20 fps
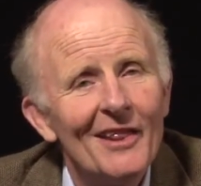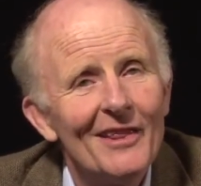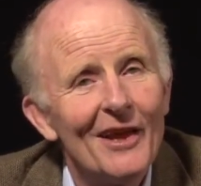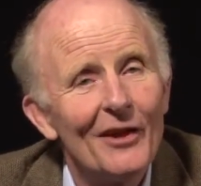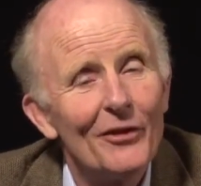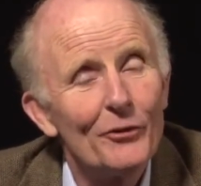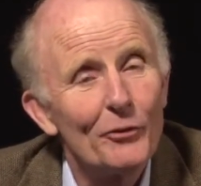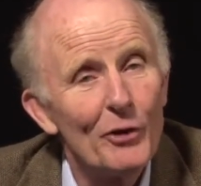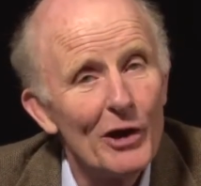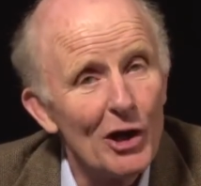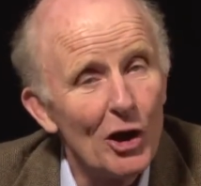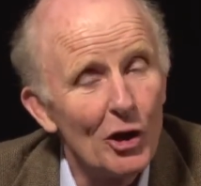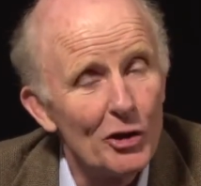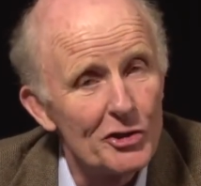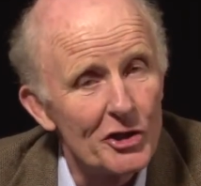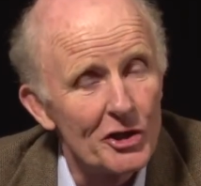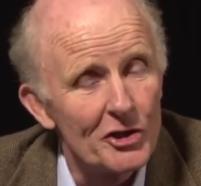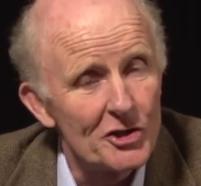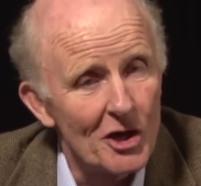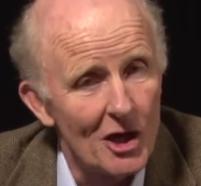The three
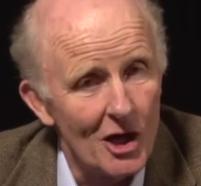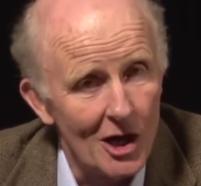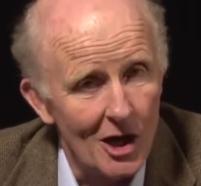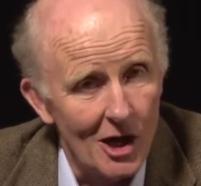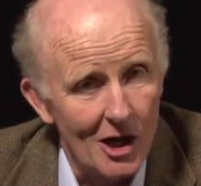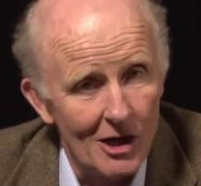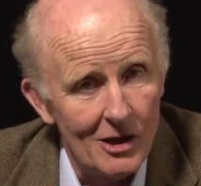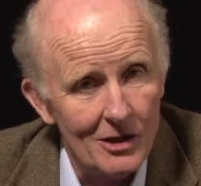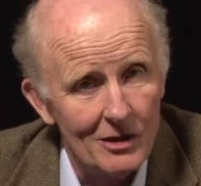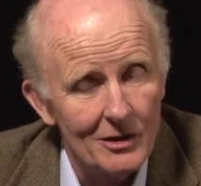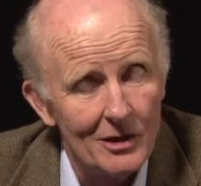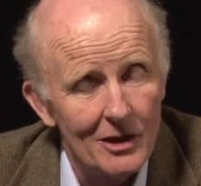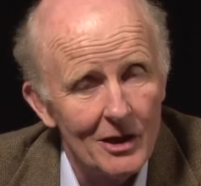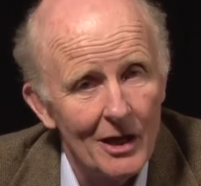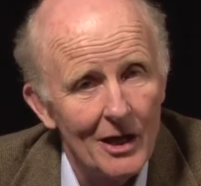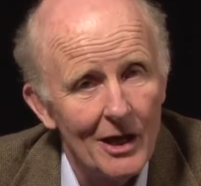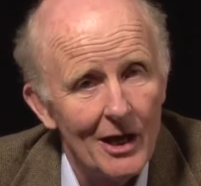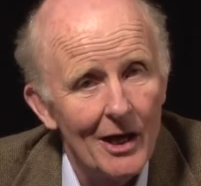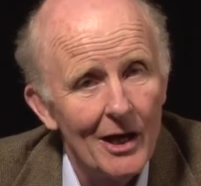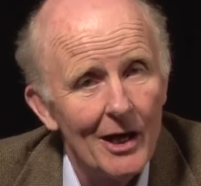logics are
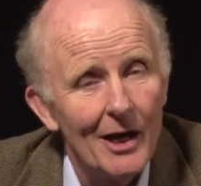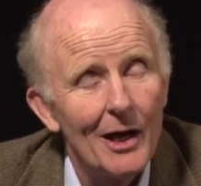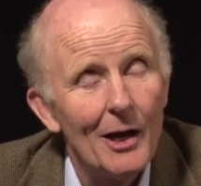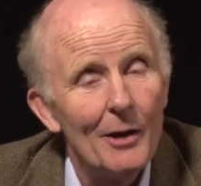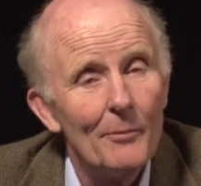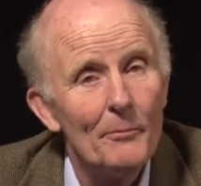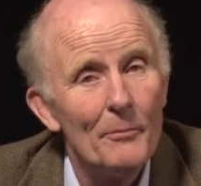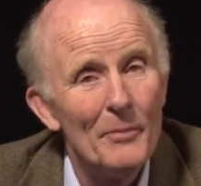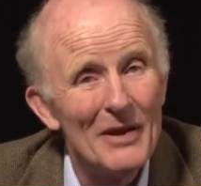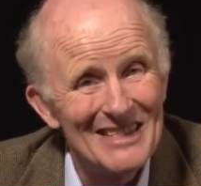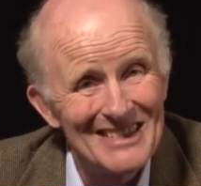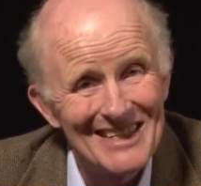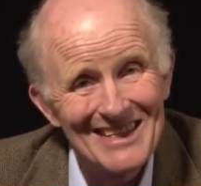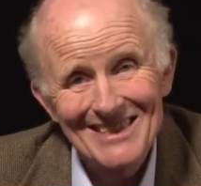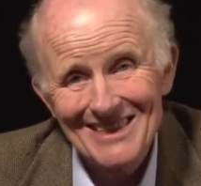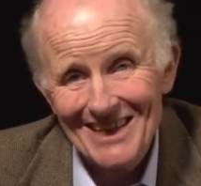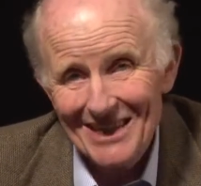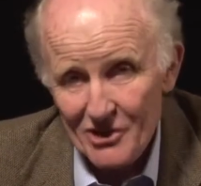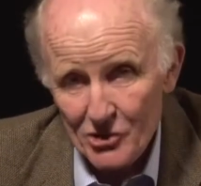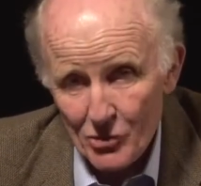
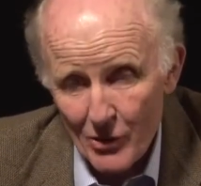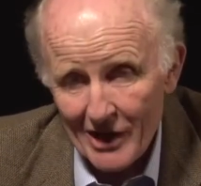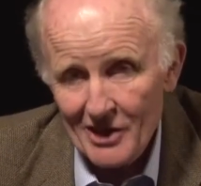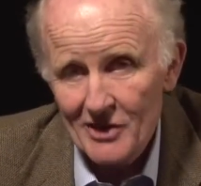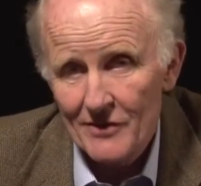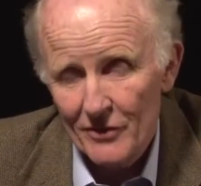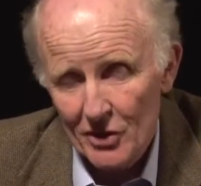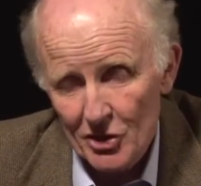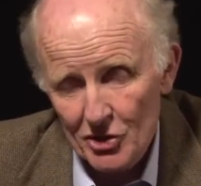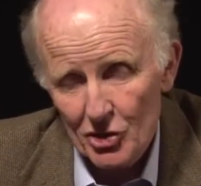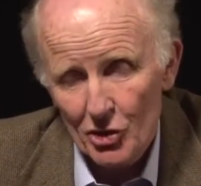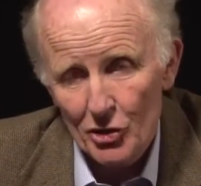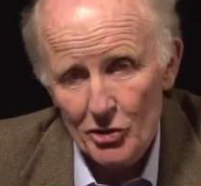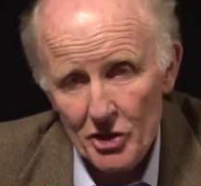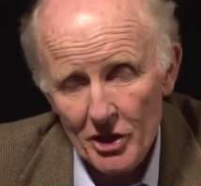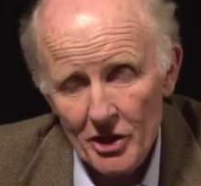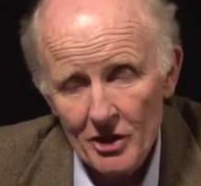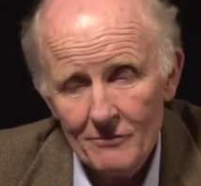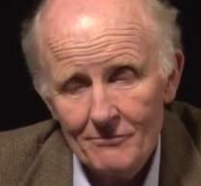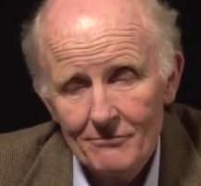business attractiveness
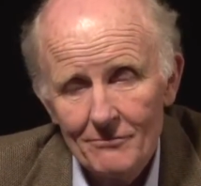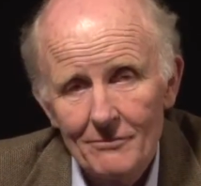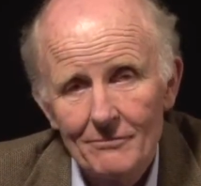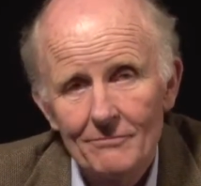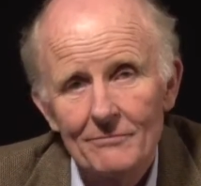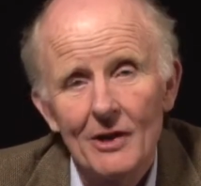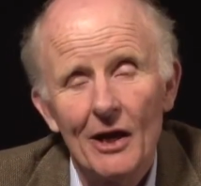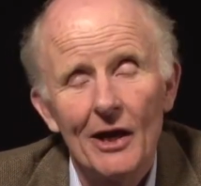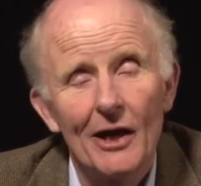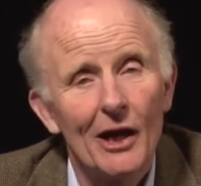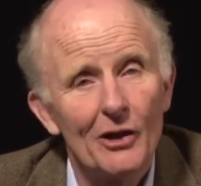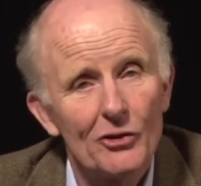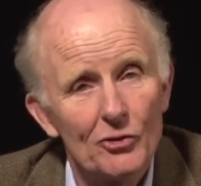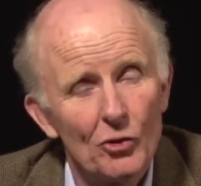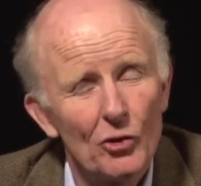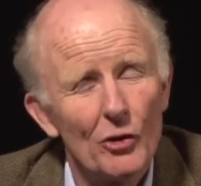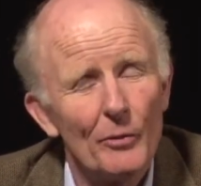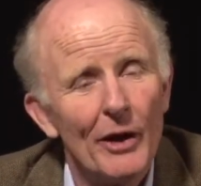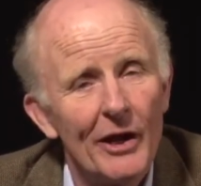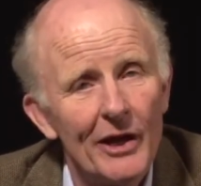logic, and I'll
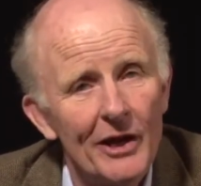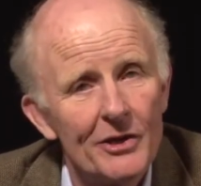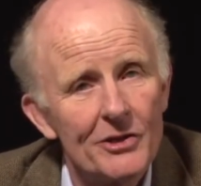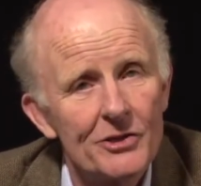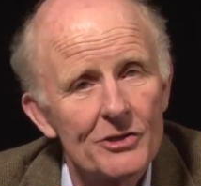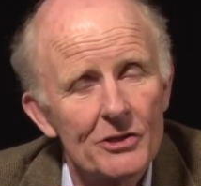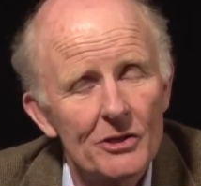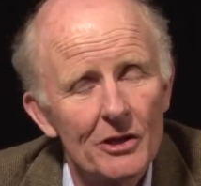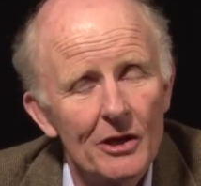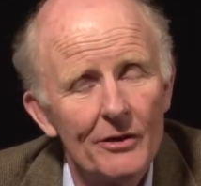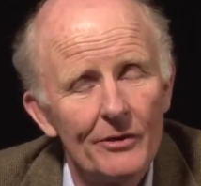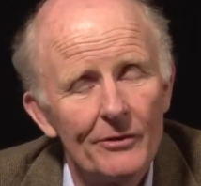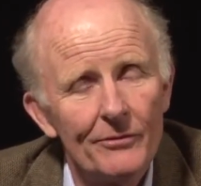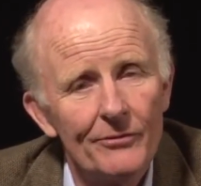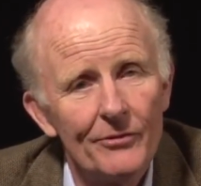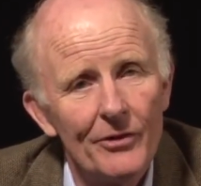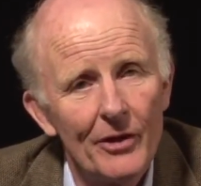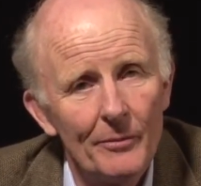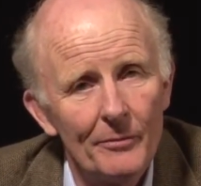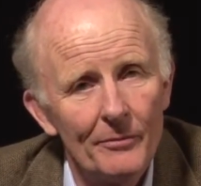talk about each
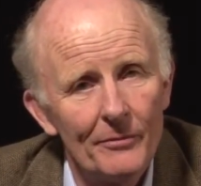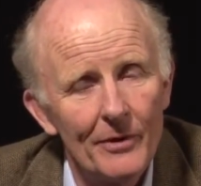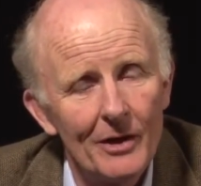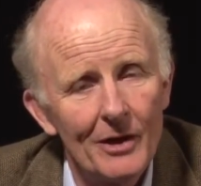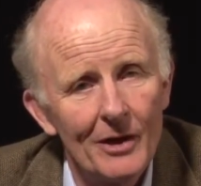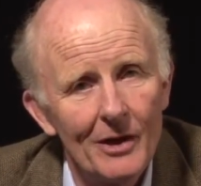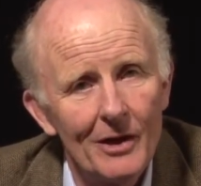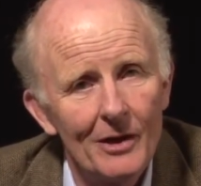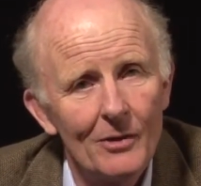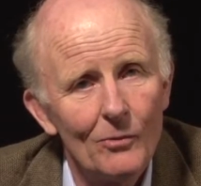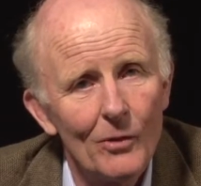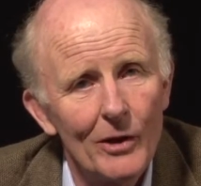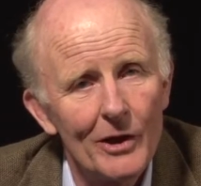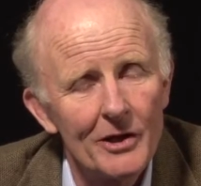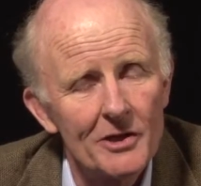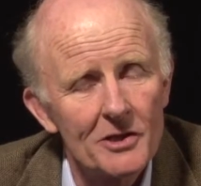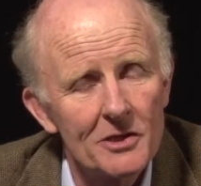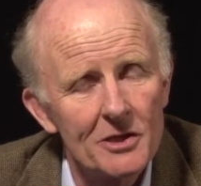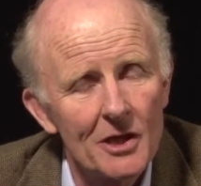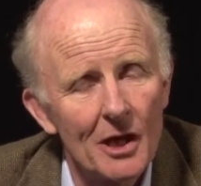of them
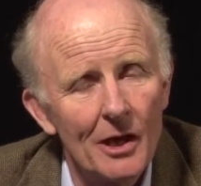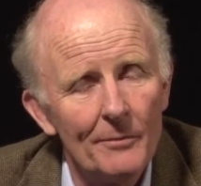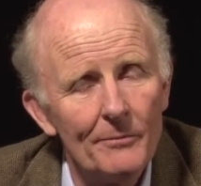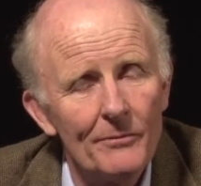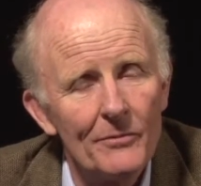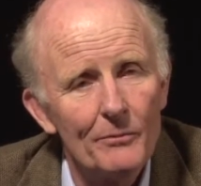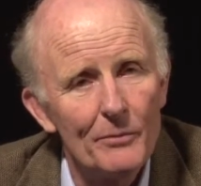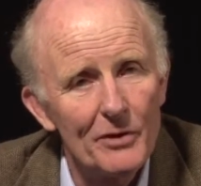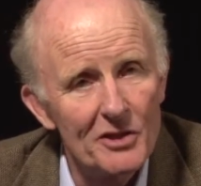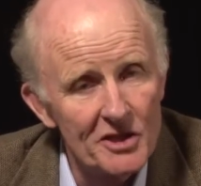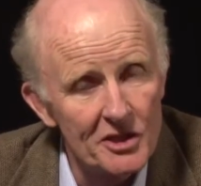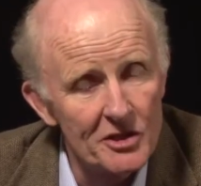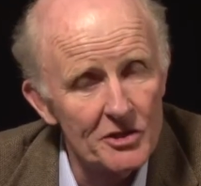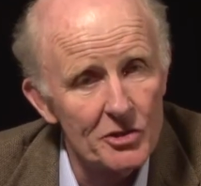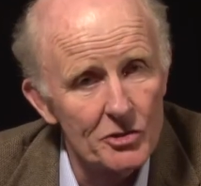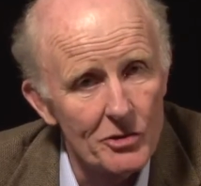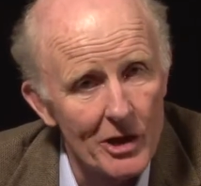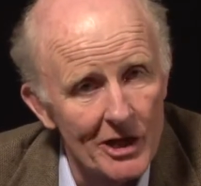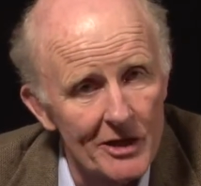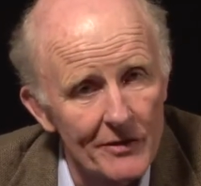one at a time.
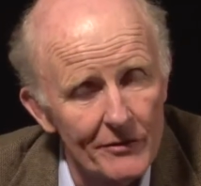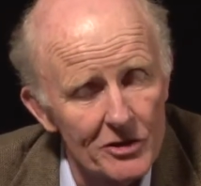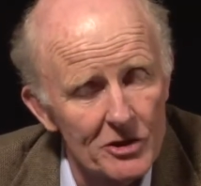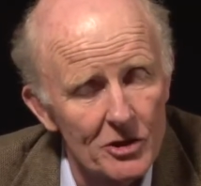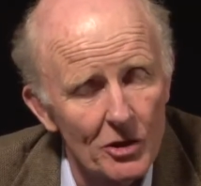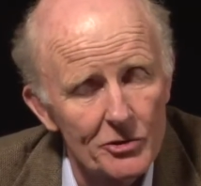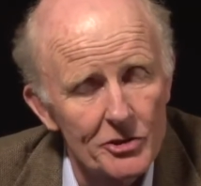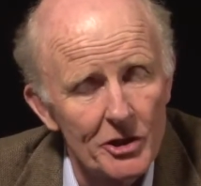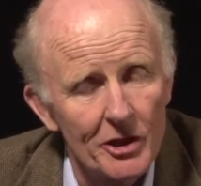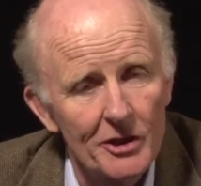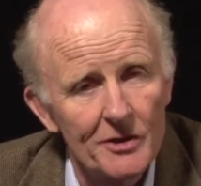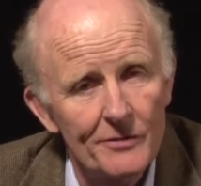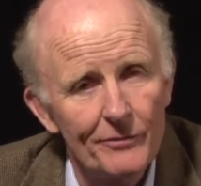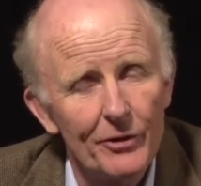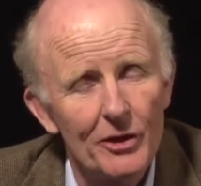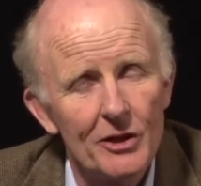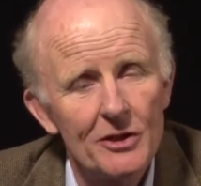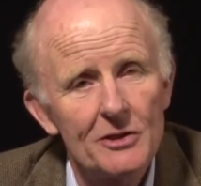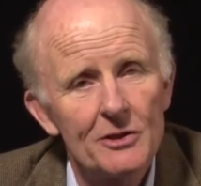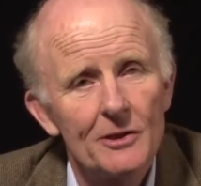Business attractiveness logic is
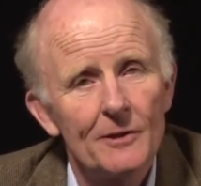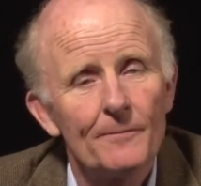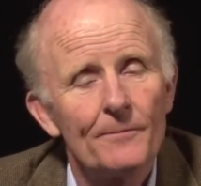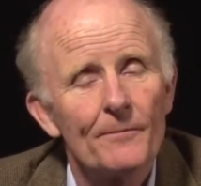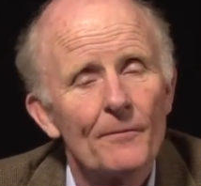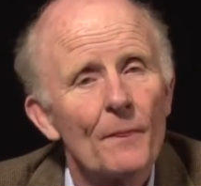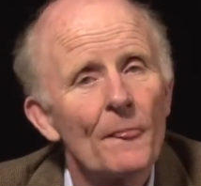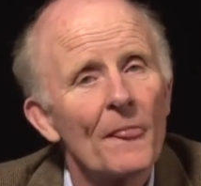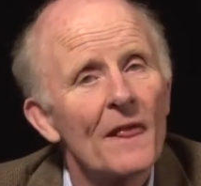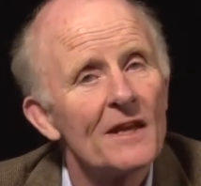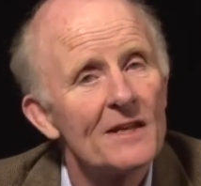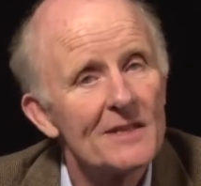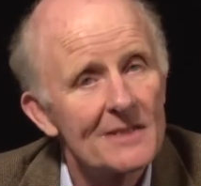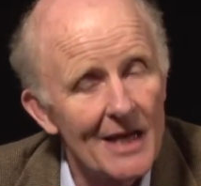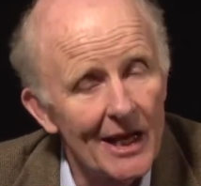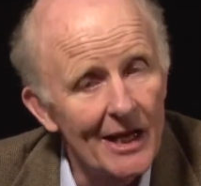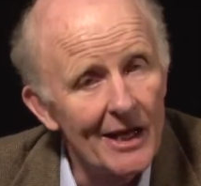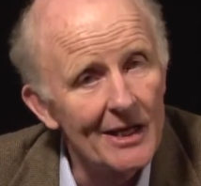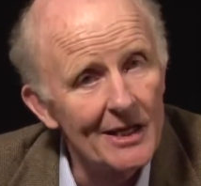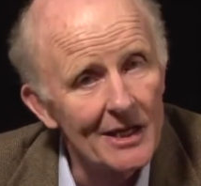first.
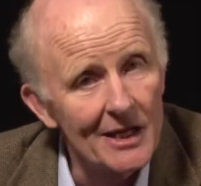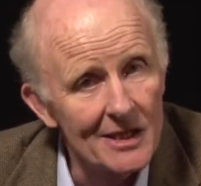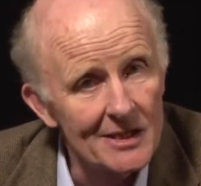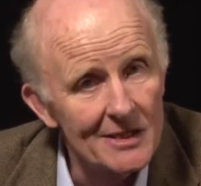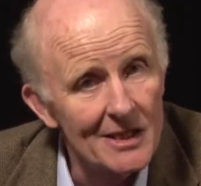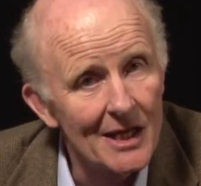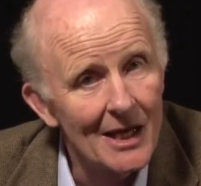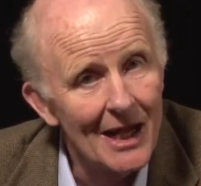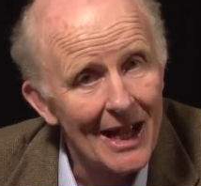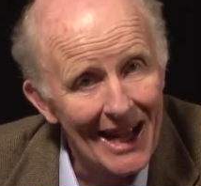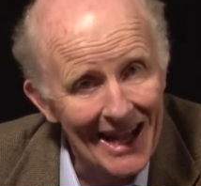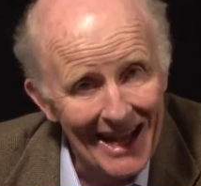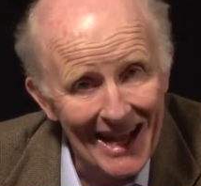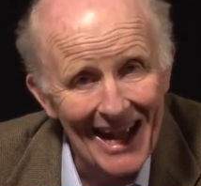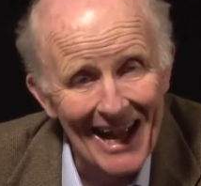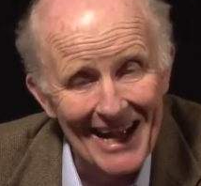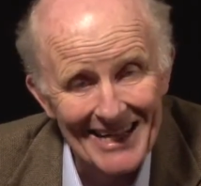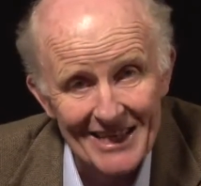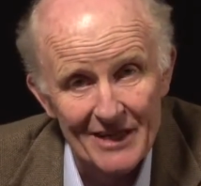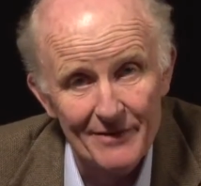Second is
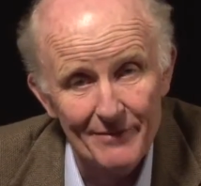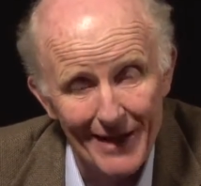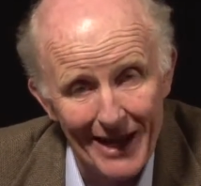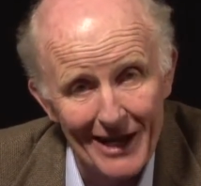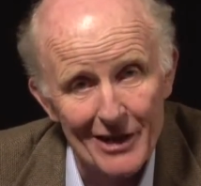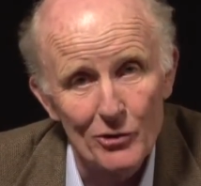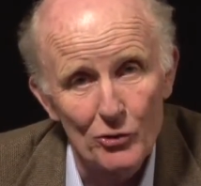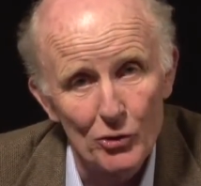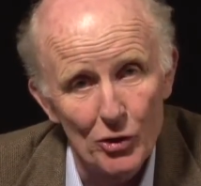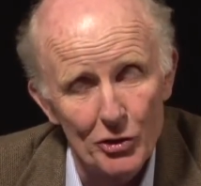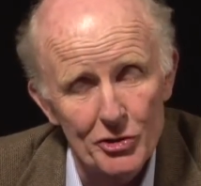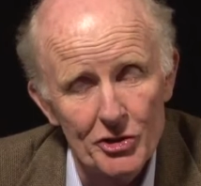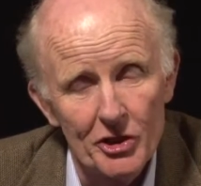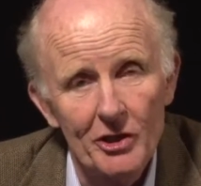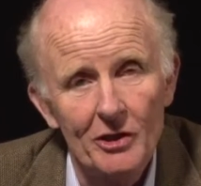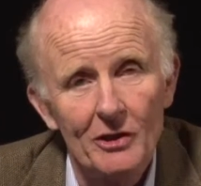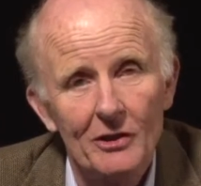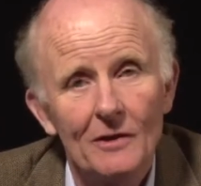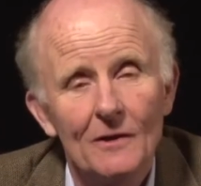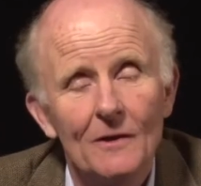added value
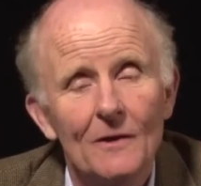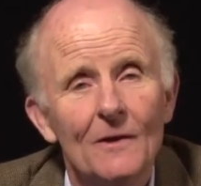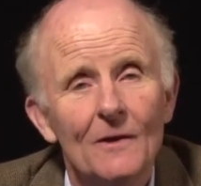logic.